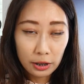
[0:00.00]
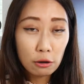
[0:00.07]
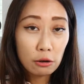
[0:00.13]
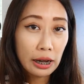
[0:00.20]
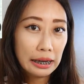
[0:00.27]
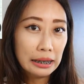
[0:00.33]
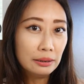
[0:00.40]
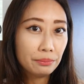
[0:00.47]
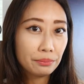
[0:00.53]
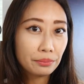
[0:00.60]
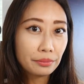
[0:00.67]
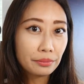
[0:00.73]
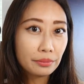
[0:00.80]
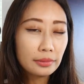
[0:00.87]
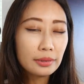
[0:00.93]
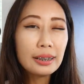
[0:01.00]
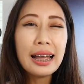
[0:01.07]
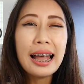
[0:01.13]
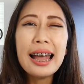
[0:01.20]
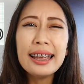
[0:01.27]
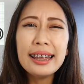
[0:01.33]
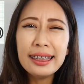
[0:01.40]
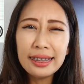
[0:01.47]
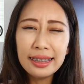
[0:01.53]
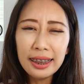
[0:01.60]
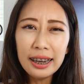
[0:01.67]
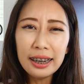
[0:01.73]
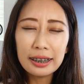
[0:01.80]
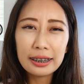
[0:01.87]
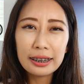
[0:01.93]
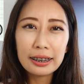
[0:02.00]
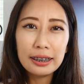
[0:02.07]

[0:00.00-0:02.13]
Okay? I think.